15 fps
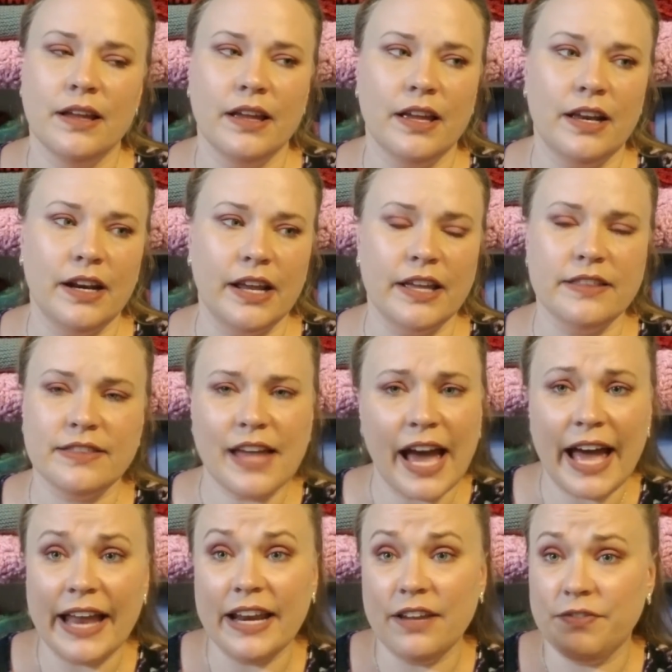And
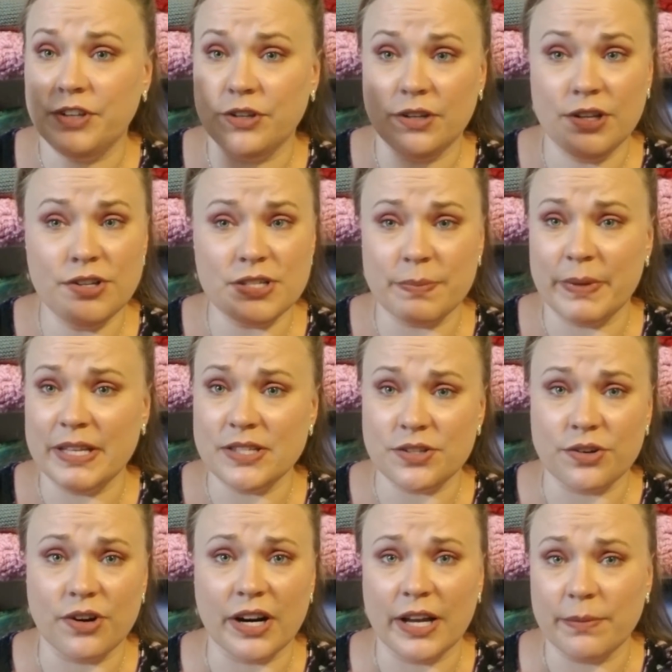that, if you use a
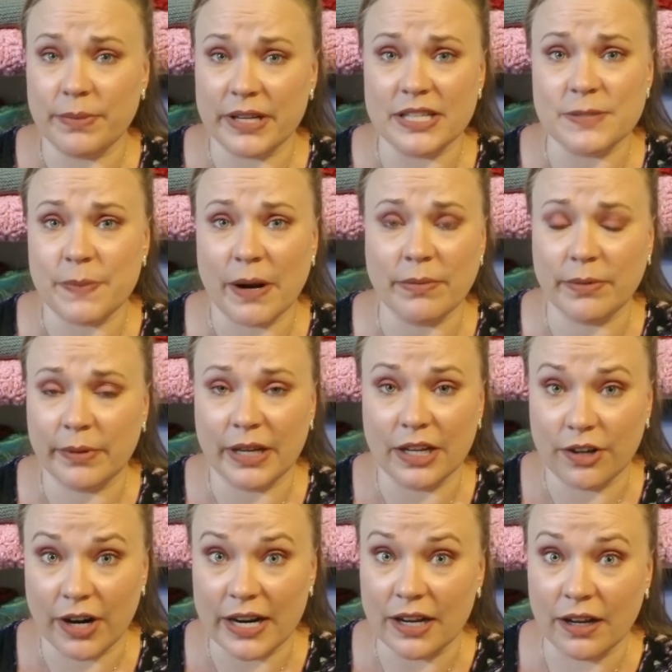pencil grip, it's probably a
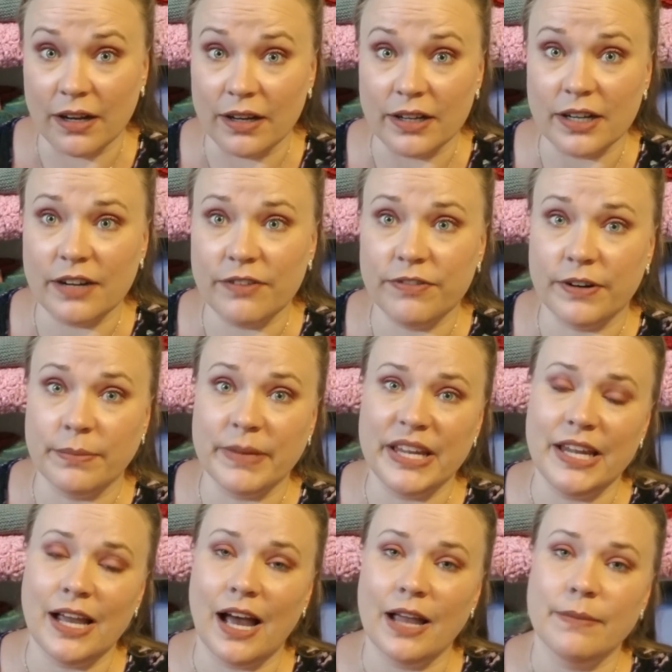great hook. For
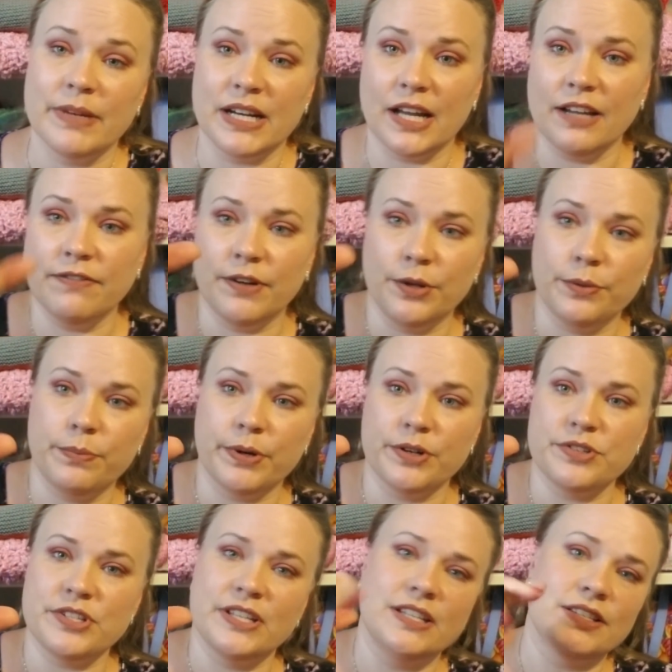me, I'm a knife hold
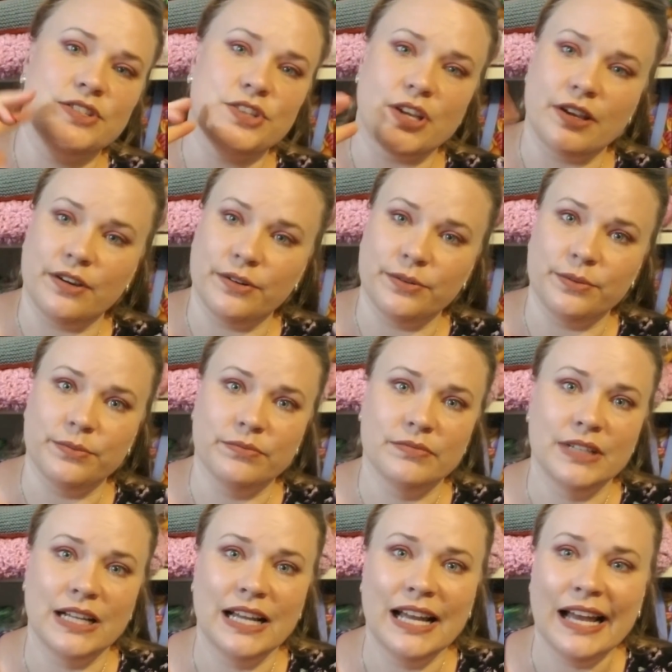person, so
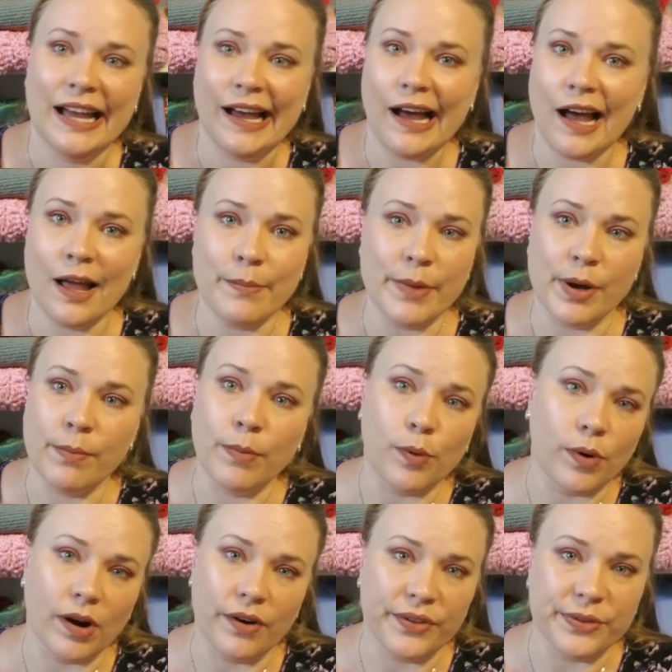I'm a
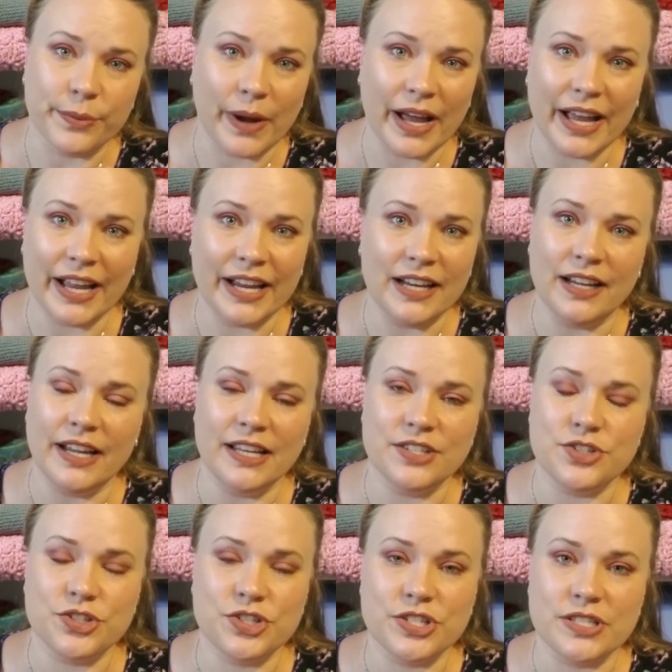more all the way.
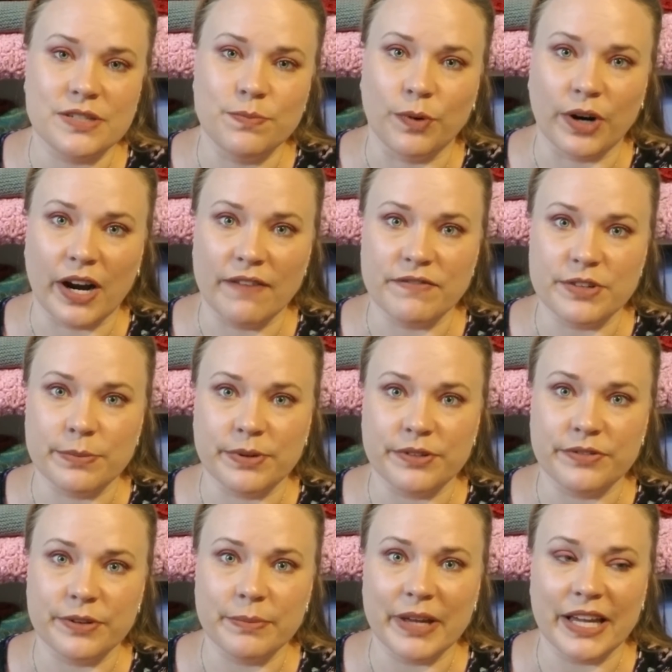It's just more comfortable
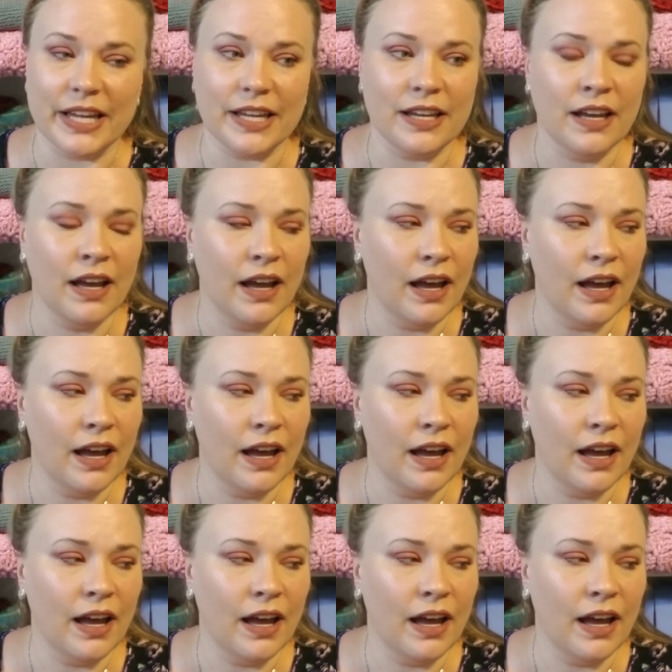for me.